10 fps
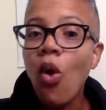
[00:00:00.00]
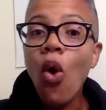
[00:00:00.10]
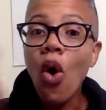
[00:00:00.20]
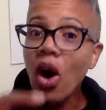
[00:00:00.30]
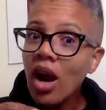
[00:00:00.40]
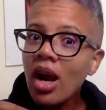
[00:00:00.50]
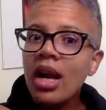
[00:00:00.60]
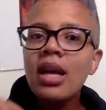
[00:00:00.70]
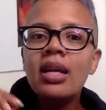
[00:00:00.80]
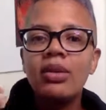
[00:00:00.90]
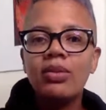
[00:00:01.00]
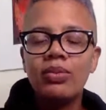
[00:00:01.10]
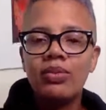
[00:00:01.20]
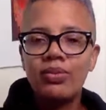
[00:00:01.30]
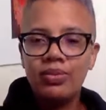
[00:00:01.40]
Or,
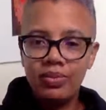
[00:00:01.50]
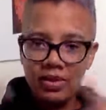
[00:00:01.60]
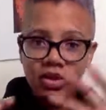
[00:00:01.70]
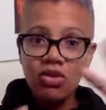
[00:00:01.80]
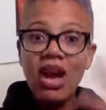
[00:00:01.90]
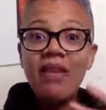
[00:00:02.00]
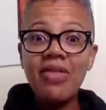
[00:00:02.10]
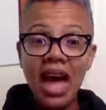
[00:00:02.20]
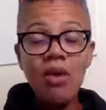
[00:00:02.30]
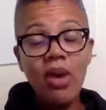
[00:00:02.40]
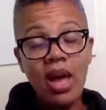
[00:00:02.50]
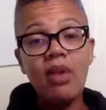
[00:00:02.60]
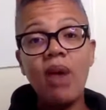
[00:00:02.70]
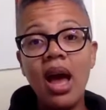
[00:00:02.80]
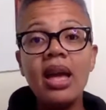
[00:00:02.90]
so you have that way,
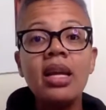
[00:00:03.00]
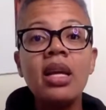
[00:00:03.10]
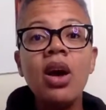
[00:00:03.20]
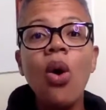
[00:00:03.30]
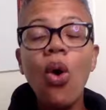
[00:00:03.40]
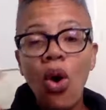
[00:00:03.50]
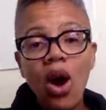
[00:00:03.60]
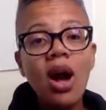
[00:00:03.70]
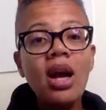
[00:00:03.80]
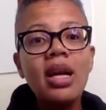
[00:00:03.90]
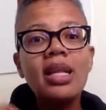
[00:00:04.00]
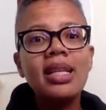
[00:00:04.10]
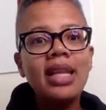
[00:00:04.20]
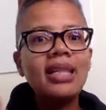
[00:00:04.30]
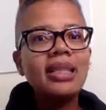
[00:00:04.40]
right? Or the
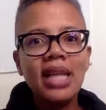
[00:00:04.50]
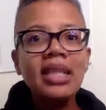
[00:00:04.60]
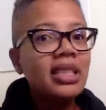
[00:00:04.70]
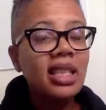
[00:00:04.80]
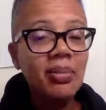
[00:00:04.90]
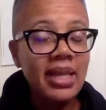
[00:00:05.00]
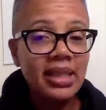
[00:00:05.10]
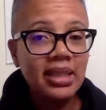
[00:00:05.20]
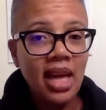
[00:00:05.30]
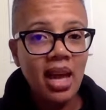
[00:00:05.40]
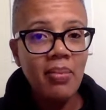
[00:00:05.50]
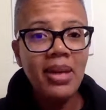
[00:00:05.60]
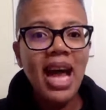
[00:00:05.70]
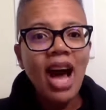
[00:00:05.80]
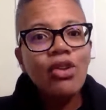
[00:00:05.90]
destination can be the same,
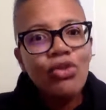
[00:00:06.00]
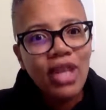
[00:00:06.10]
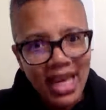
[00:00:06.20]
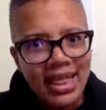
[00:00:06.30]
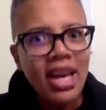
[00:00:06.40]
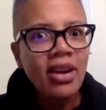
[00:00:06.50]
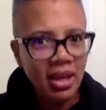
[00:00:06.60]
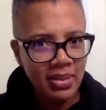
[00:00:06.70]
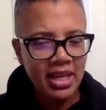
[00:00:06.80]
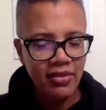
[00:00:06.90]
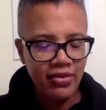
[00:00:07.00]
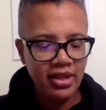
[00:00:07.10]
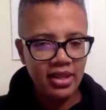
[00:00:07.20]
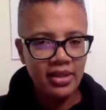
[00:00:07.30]
but how you get there can be different.